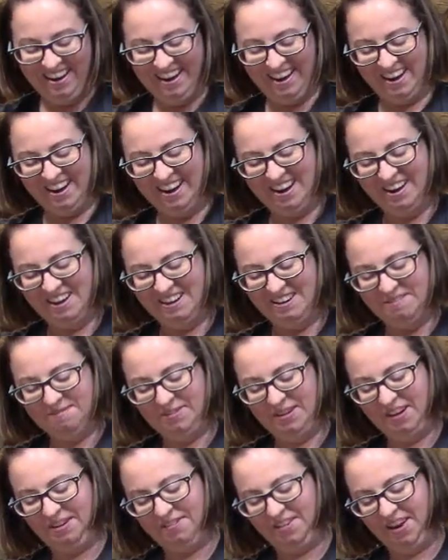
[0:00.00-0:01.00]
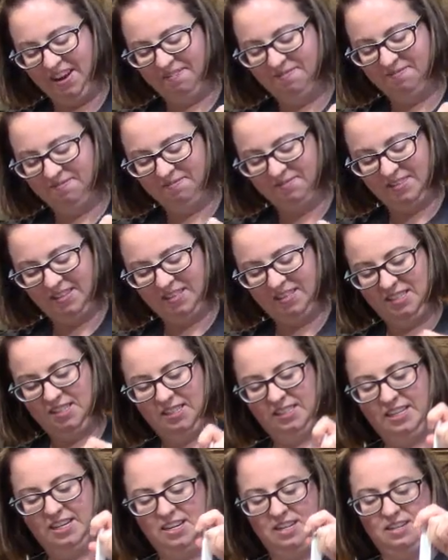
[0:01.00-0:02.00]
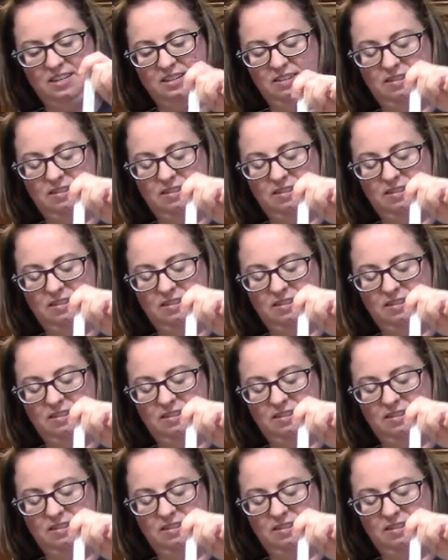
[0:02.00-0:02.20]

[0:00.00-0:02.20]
But anyway, this is it.